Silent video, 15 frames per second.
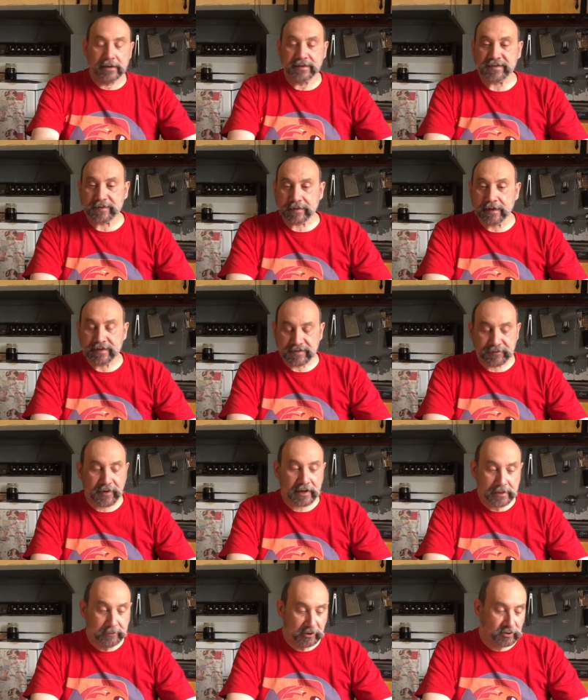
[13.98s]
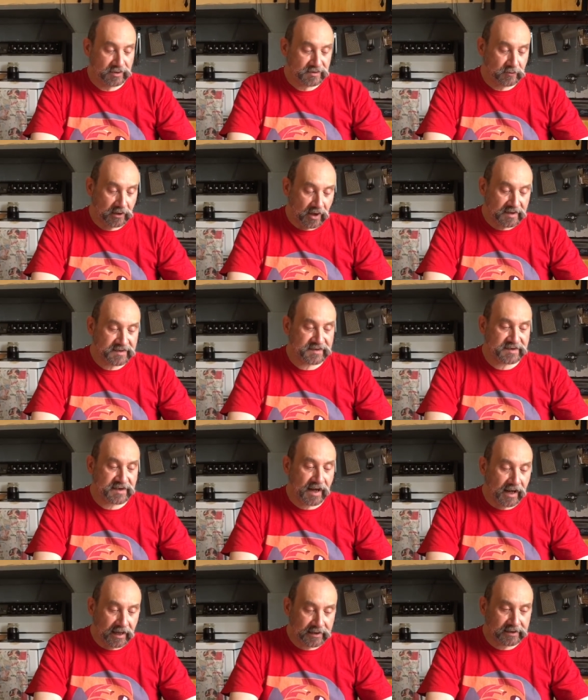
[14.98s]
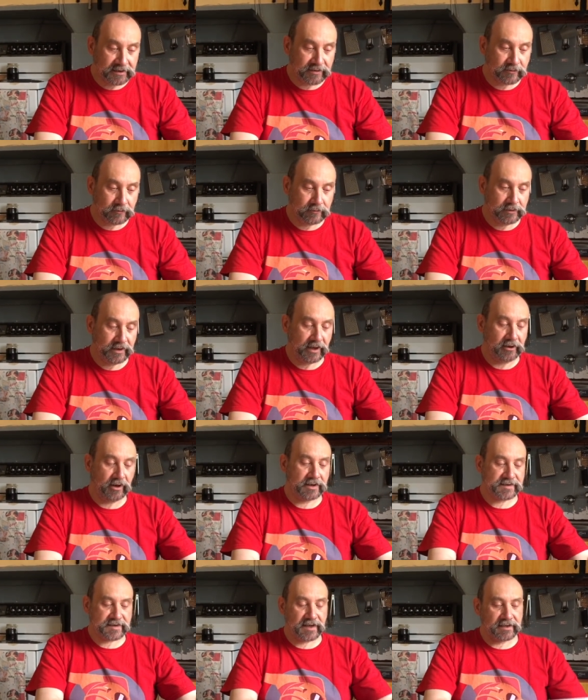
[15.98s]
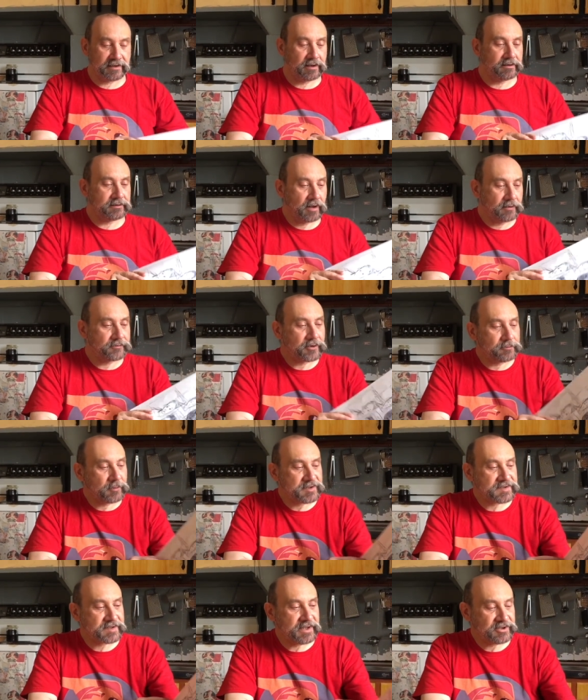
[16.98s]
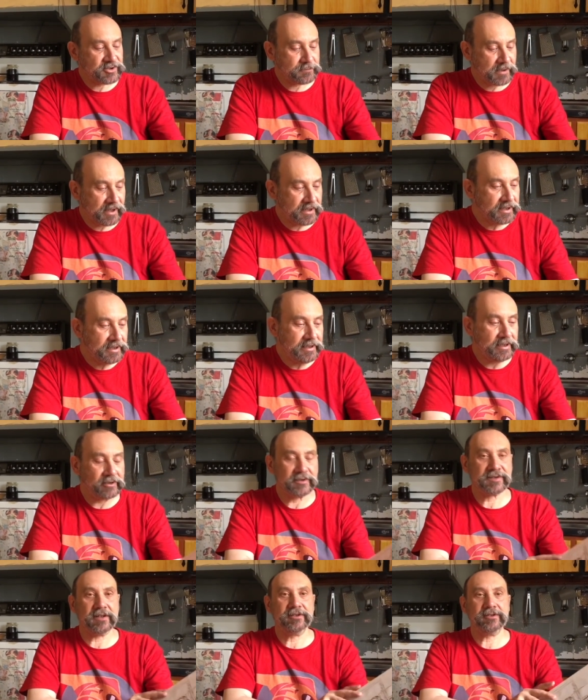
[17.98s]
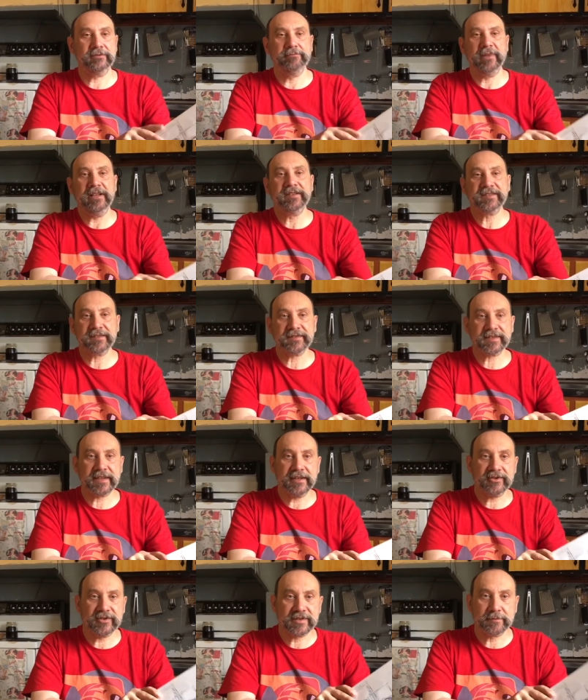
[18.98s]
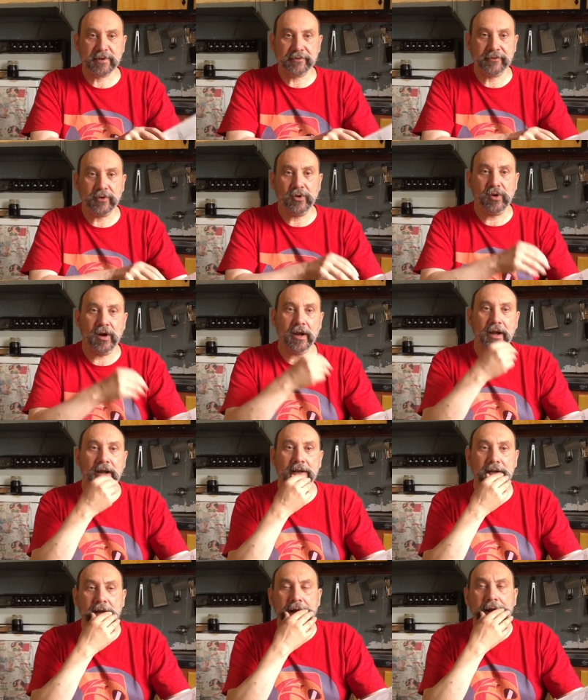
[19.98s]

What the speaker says: It's funny because when I started, you know, I've got my sketch pad here because I do millions of sketches beforehand.